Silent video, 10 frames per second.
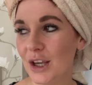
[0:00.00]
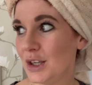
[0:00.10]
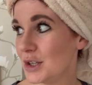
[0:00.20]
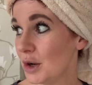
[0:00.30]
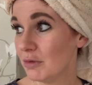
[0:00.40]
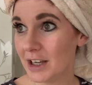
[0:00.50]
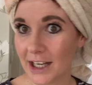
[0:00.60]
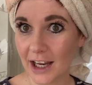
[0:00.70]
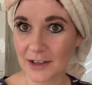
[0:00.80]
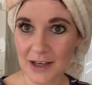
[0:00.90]
You don't
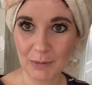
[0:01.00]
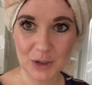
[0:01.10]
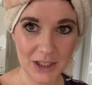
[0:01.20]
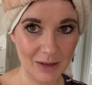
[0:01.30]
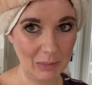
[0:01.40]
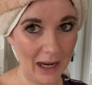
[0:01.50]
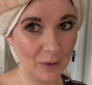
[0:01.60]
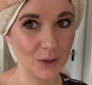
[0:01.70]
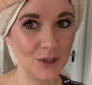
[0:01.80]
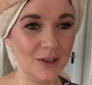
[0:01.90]
realise how much you need
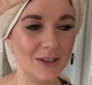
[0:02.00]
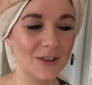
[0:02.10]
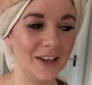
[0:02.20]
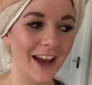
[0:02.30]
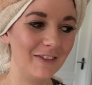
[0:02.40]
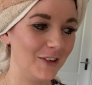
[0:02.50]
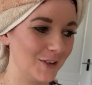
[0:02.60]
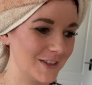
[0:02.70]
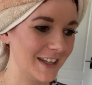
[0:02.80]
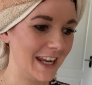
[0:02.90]
power, do you, till you haven't
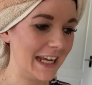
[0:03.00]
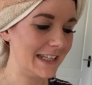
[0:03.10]
got any?